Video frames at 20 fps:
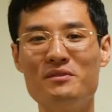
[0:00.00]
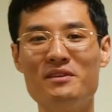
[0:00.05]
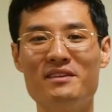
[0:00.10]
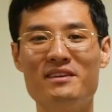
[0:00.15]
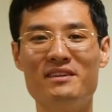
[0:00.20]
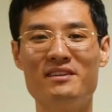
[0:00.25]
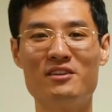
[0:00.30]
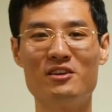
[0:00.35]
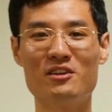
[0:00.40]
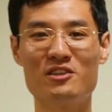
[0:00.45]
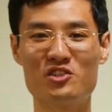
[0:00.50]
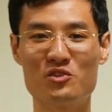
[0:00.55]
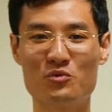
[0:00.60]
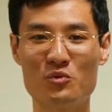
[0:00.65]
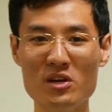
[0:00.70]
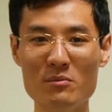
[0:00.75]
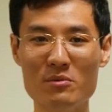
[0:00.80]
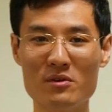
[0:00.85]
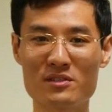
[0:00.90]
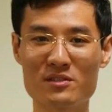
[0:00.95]
to the Intelligent
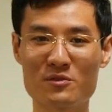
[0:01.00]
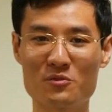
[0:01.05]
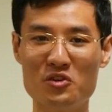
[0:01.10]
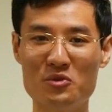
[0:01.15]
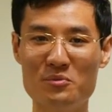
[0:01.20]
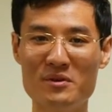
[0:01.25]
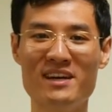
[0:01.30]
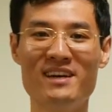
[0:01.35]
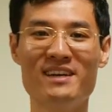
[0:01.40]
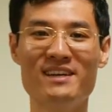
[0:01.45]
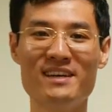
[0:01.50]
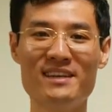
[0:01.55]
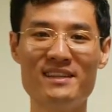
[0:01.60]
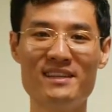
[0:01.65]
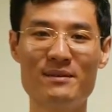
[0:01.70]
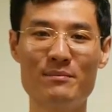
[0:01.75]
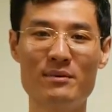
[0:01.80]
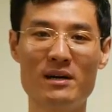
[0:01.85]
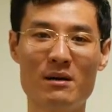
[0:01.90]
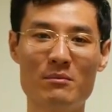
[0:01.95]
Robots Group at the
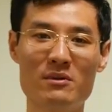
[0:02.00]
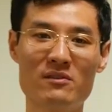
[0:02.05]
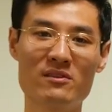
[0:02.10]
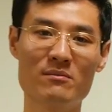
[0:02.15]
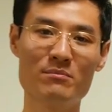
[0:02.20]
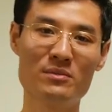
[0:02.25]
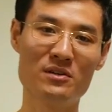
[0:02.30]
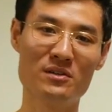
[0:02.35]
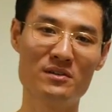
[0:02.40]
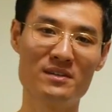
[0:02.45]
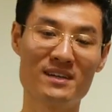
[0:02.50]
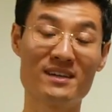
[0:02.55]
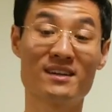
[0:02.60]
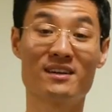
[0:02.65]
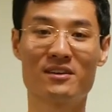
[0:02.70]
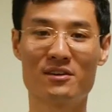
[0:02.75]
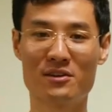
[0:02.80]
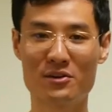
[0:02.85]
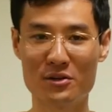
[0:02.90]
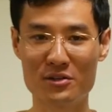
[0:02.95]
Department of Computing,
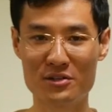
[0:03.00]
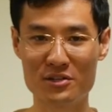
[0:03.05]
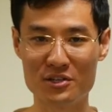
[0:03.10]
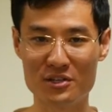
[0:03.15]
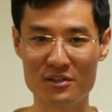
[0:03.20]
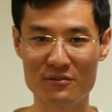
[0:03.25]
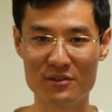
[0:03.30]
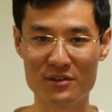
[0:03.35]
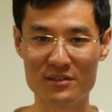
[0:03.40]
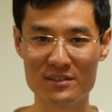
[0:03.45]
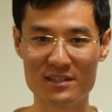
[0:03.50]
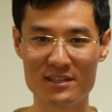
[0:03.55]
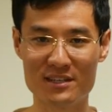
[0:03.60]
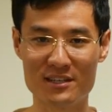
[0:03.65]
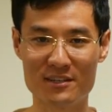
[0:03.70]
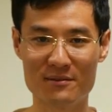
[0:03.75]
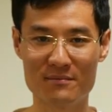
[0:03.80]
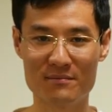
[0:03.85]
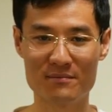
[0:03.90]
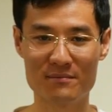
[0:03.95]
Curtin University.
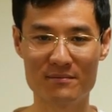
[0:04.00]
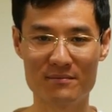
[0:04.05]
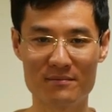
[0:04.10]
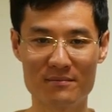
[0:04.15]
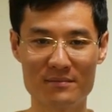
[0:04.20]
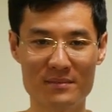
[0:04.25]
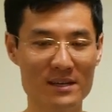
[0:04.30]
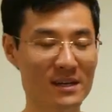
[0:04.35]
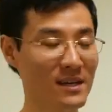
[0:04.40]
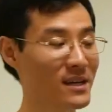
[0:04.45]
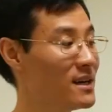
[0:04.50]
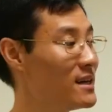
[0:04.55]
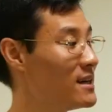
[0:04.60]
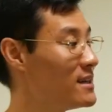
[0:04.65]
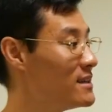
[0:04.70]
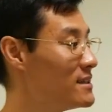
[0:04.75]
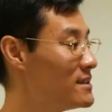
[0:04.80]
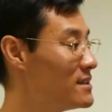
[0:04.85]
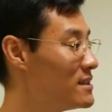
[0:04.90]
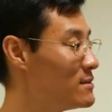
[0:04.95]

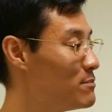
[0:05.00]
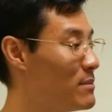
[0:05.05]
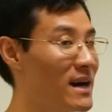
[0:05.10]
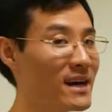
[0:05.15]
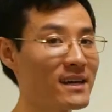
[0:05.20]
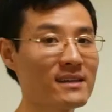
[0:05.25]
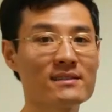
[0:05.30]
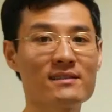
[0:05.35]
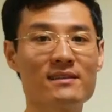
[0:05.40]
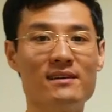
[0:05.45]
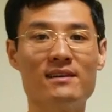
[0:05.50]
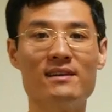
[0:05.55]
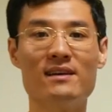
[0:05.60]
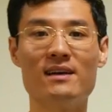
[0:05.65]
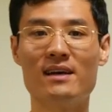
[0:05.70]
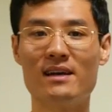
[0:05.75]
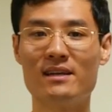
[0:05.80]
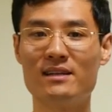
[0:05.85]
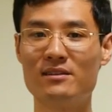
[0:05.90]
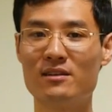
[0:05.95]
This is Baxter,
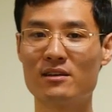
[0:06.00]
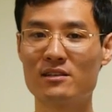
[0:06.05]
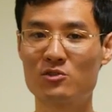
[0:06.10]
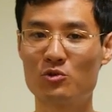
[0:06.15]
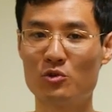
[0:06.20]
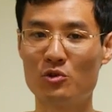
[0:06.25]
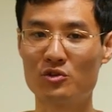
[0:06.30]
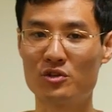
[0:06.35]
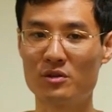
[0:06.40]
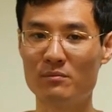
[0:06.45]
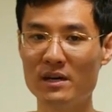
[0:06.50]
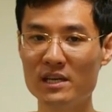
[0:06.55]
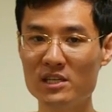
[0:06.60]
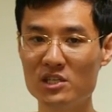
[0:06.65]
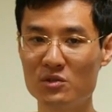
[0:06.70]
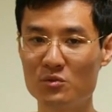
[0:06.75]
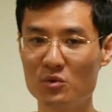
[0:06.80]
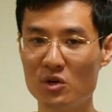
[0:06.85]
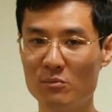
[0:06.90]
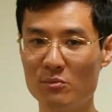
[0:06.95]
an industrial
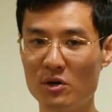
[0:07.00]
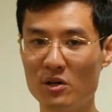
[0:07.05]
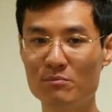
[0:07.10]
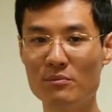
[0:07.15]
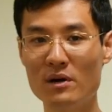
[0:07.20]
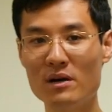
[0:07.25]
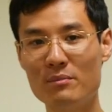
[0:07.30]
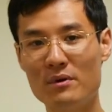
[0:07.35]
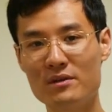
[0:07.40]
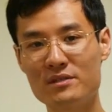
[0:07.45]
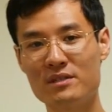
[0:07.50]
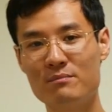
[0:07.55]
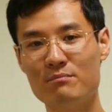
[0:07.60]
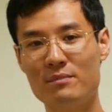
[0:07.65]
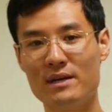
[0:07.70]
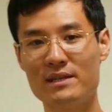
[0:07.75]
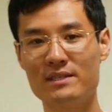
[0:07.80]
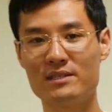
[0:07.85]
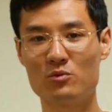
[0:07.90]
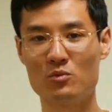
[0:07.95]
automation robot by
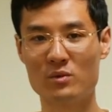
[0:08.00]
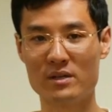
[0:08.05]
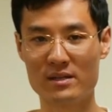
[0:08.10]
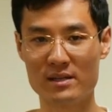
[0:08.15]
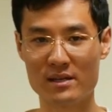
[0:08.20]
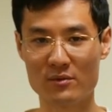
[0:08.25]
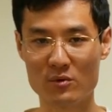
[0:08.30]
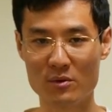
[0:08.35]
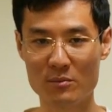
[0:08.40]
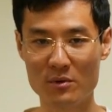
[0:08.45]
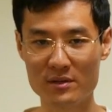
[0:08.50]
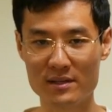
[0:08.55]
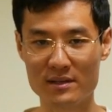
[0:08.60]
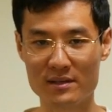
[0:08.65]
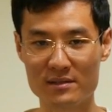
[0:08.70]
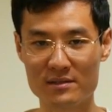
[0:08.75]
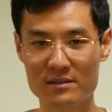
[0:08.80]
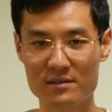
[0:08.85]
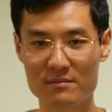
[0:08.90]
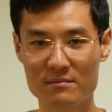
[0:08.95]
Boston-based Rethink
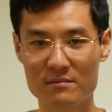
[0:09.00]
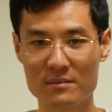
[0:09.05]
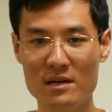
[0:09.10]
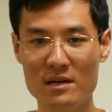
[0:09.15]
Robotics.